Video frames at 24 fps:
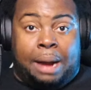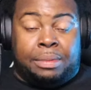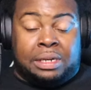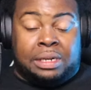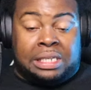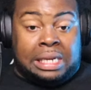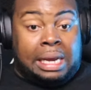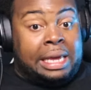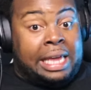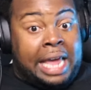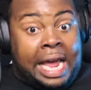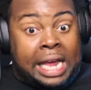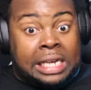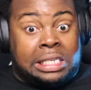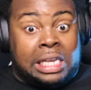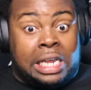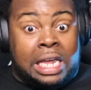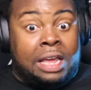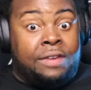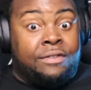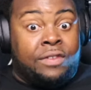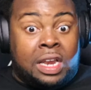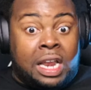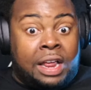So in case,
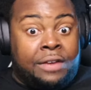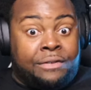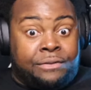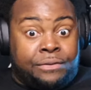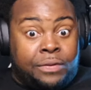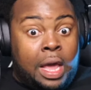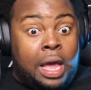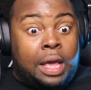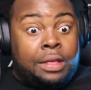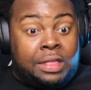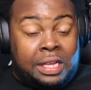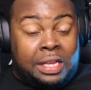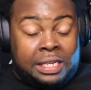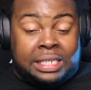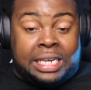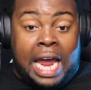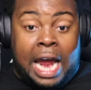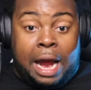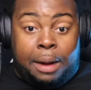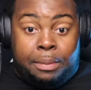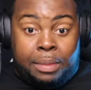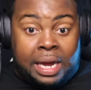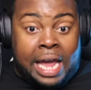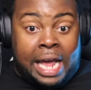even if this
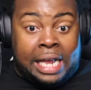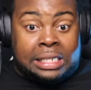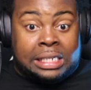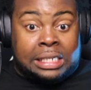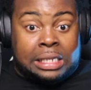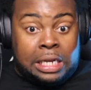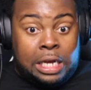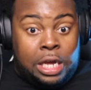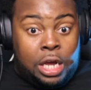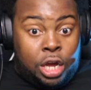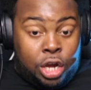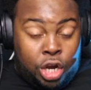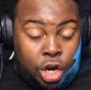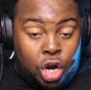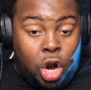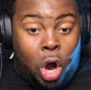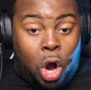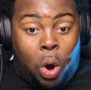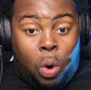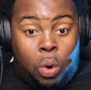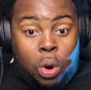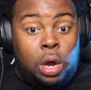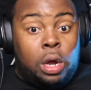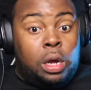camera gets,
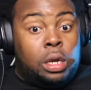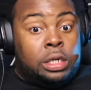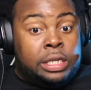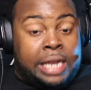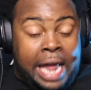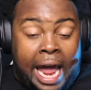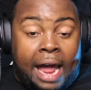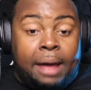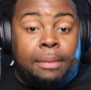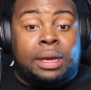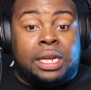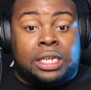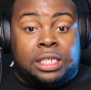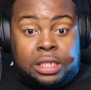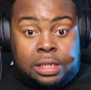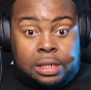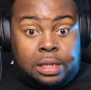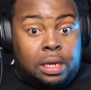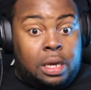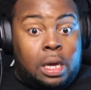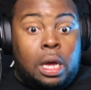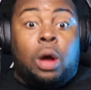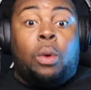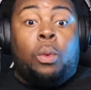damaged,
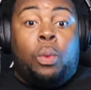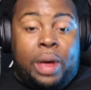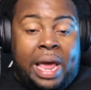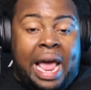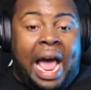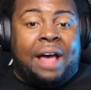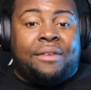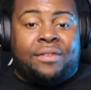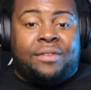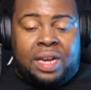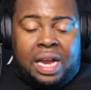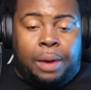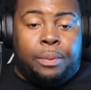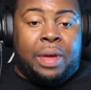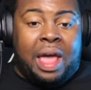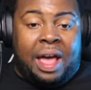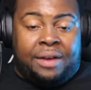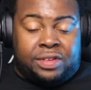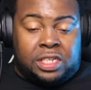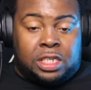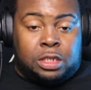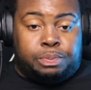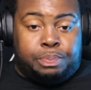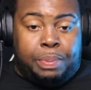we have a
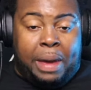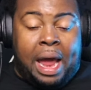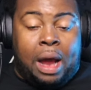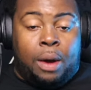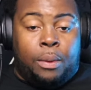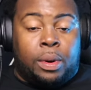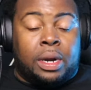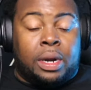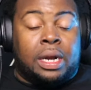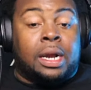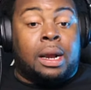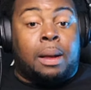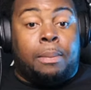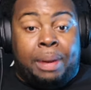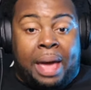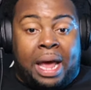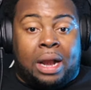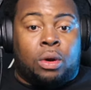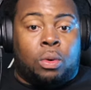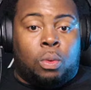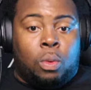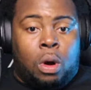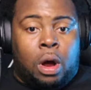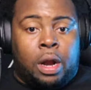spare one and a better
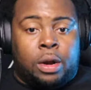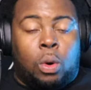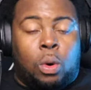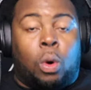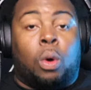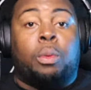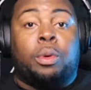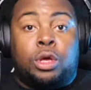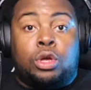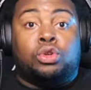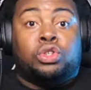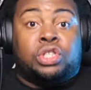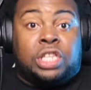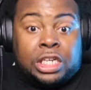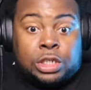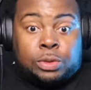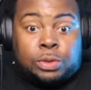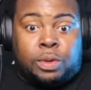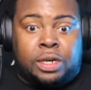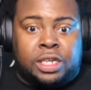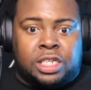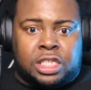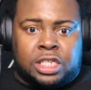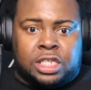one, or we use this
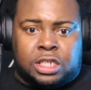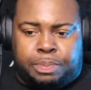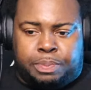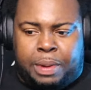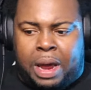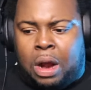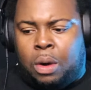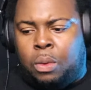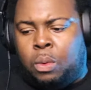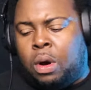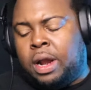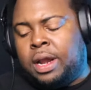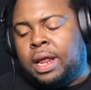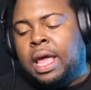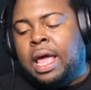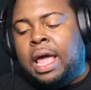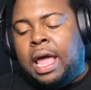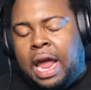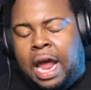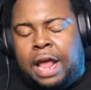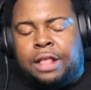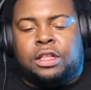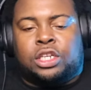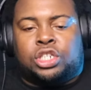one as the spare one
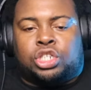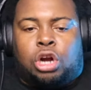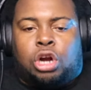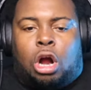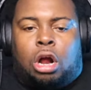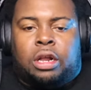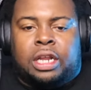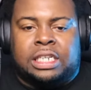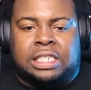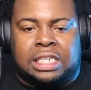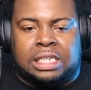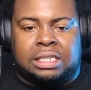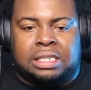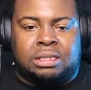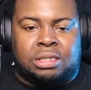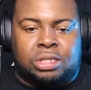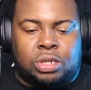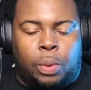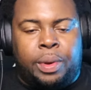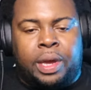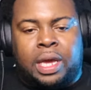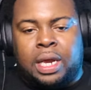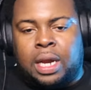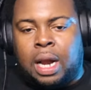and the Starlink system so
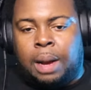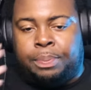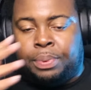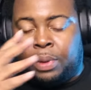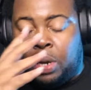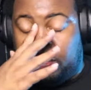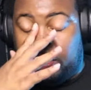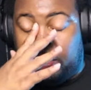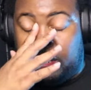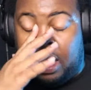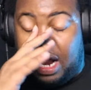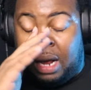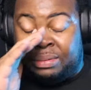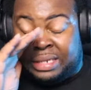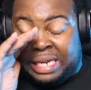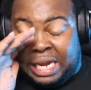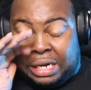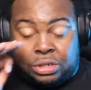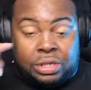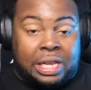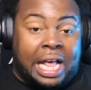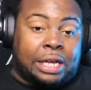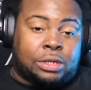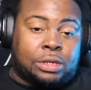we can upload. You know what I'm saying?
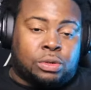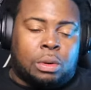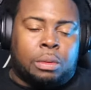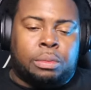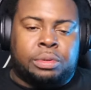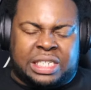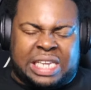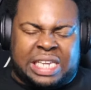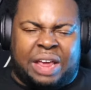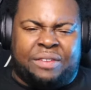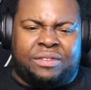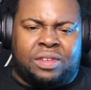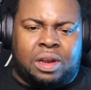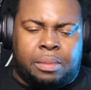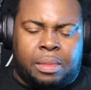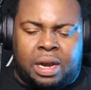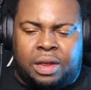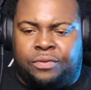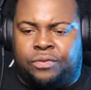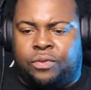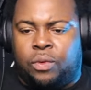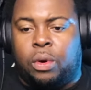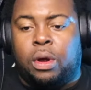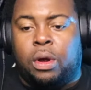So that's what we're saving the money
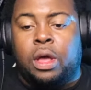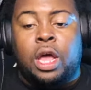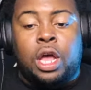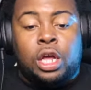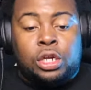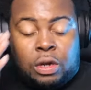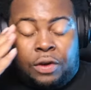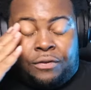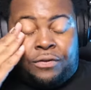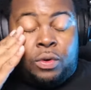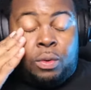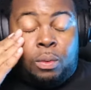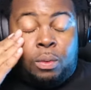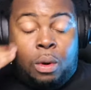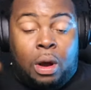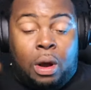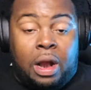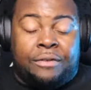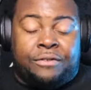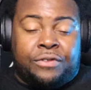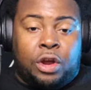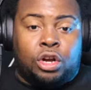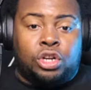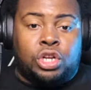for. So
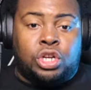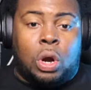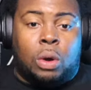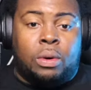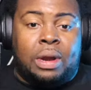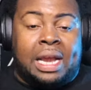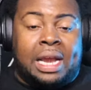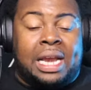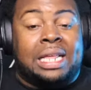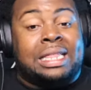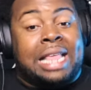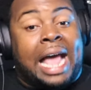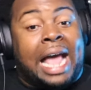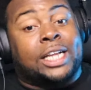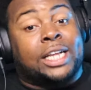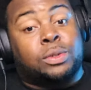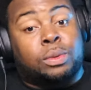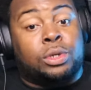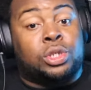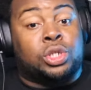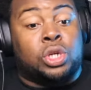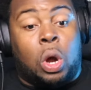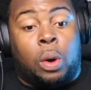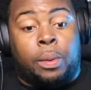if you're donating, that's where
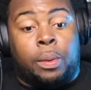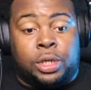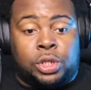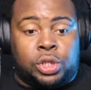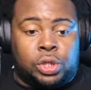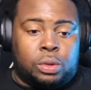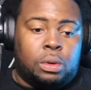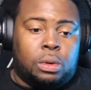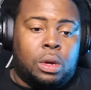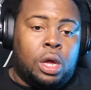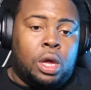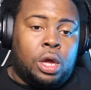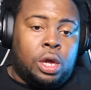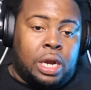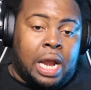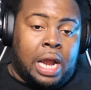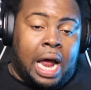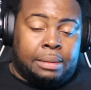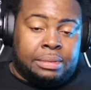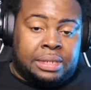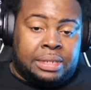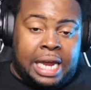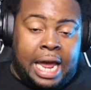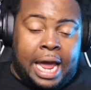it's going to. You know what I'm
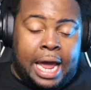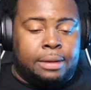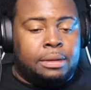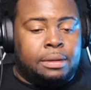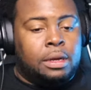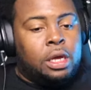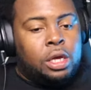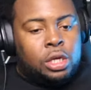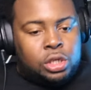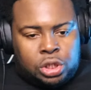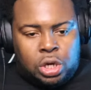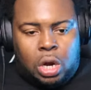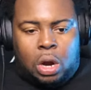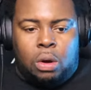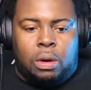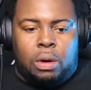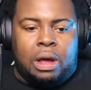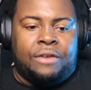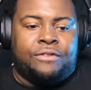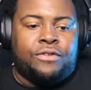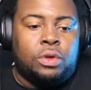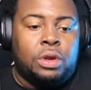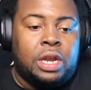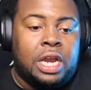saying? So
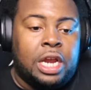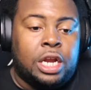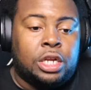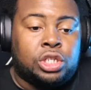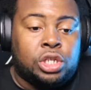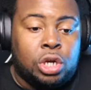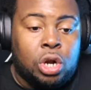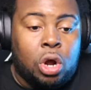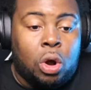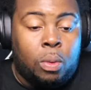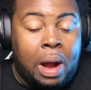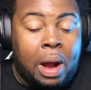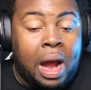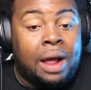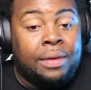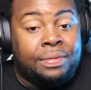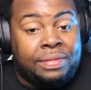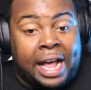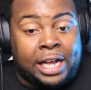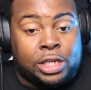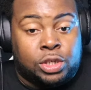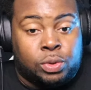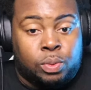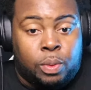if you need to know where,
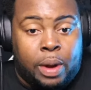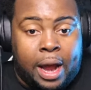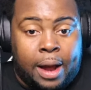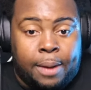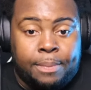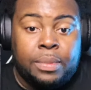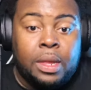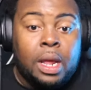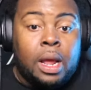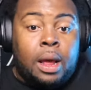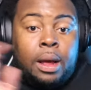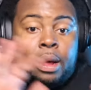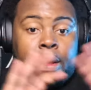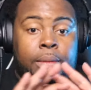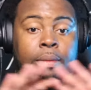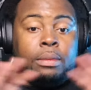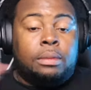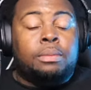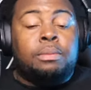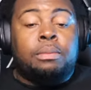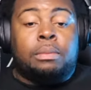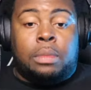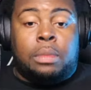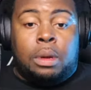that's where.
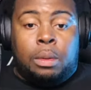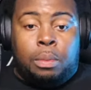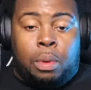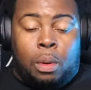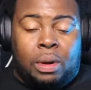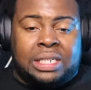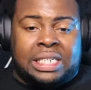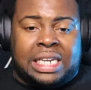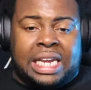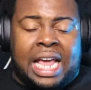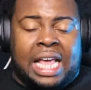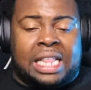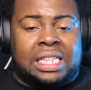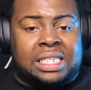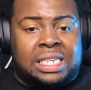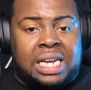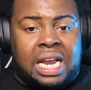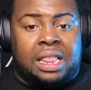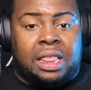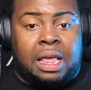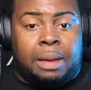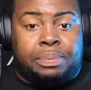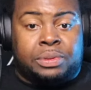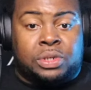But once again, it's
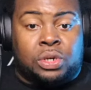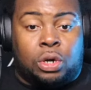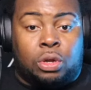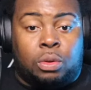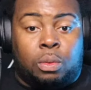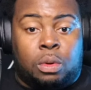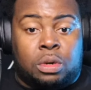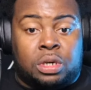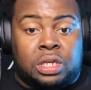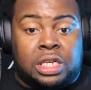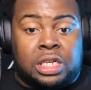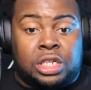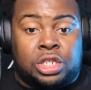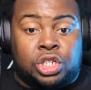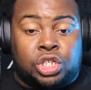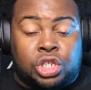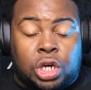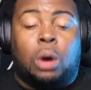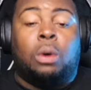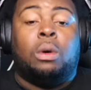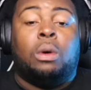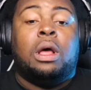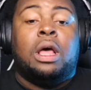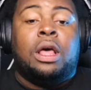another episode of the Wonderkind
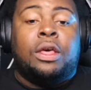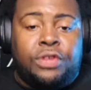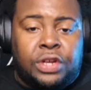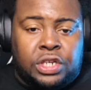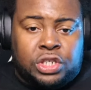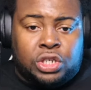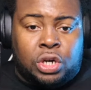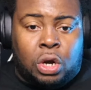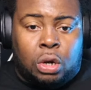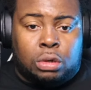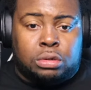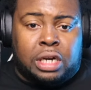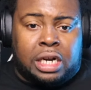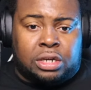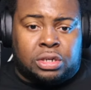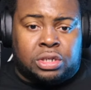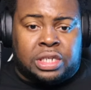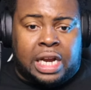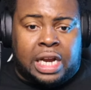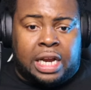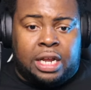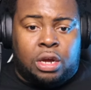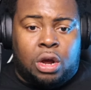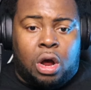Show. This is your host, Nedro,
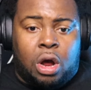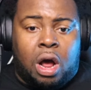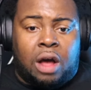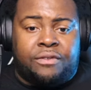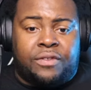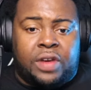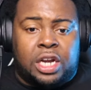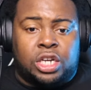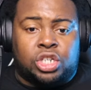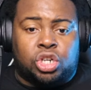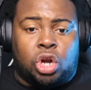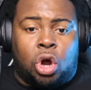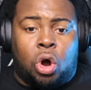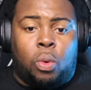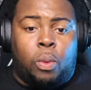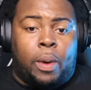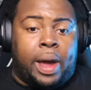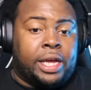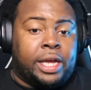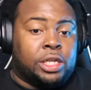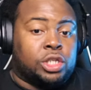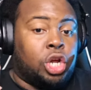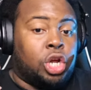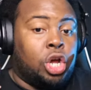signing off. And as
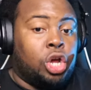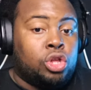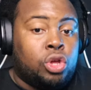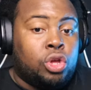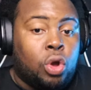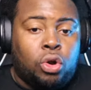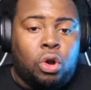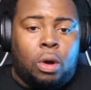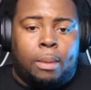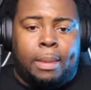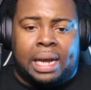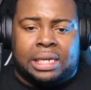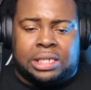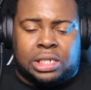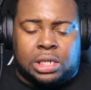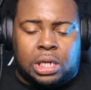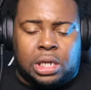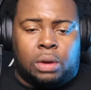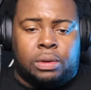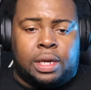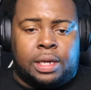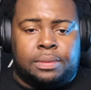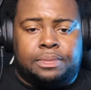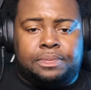always, you know my slogan.